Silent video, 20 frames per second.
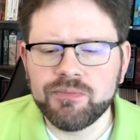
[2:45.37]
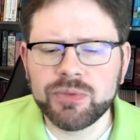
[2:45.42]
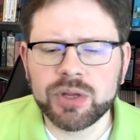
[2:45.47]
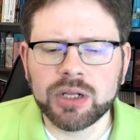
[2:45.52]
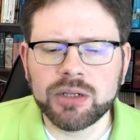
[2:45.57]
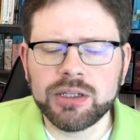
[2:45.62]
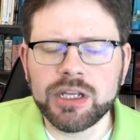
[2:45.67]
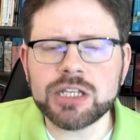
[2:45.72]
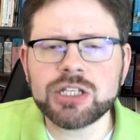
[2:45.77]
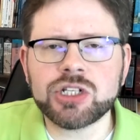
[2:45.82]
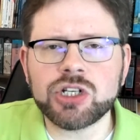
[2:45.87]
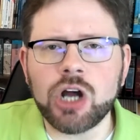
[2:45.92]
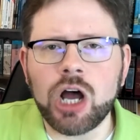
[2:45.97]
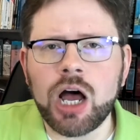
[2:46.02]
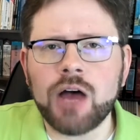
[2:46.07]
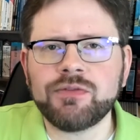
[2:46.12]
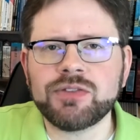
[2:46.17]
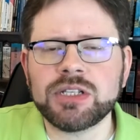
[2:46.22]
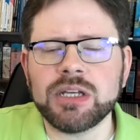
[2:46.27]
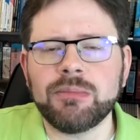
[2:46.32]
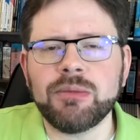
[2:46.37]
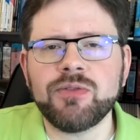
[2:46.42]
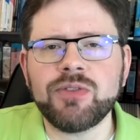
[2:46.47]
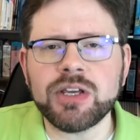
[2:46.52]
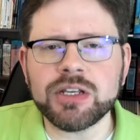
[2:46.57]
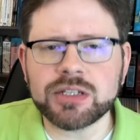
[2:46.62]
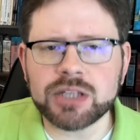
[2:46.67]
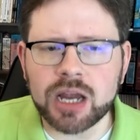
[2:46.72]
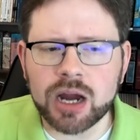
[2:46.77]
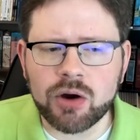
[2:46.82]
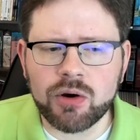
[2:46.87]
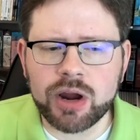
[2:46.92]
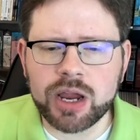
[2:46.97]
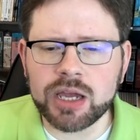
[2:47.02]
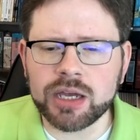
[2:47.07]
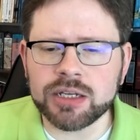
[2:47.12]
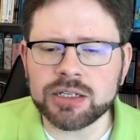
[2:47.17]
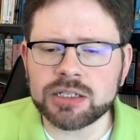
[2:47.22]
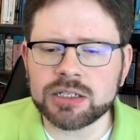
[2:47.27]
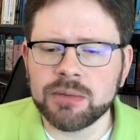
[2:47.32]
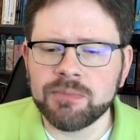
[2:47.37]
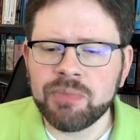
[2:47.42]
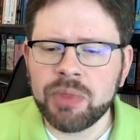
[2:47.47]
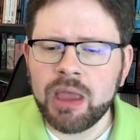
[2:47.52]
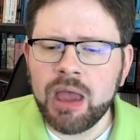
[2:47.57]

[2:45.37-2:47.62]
list off some of these areas.